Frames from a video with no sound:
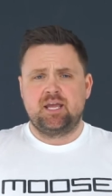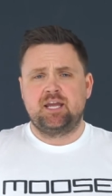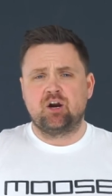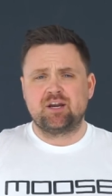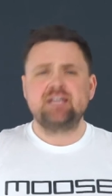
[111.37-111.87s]

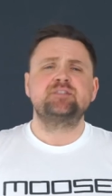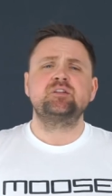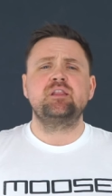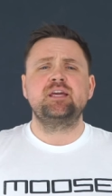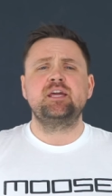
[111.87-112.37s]
and are
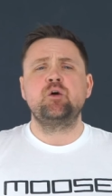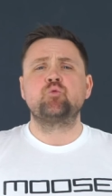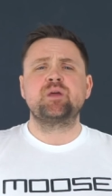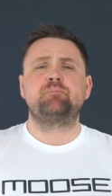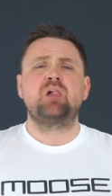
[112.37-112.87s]
easily
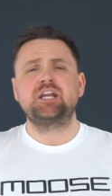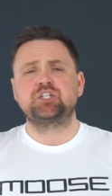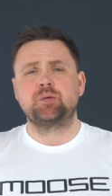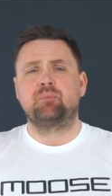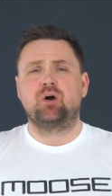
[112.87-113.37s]

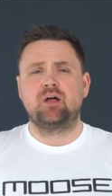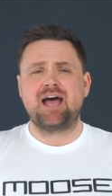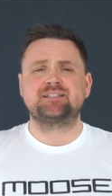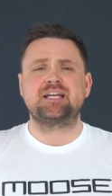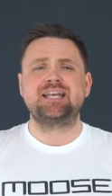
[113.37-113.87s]
replenishable
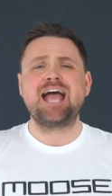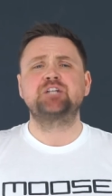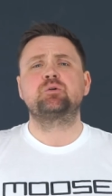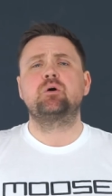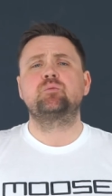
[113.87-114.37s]
as a
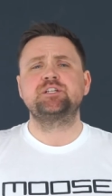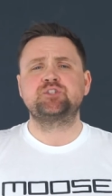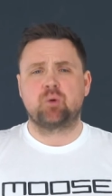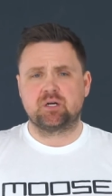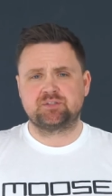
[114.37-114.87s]
natural
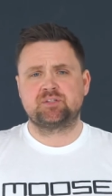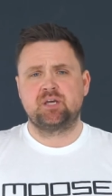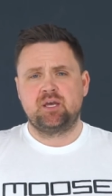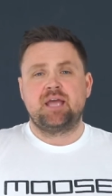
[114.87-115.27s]
resource.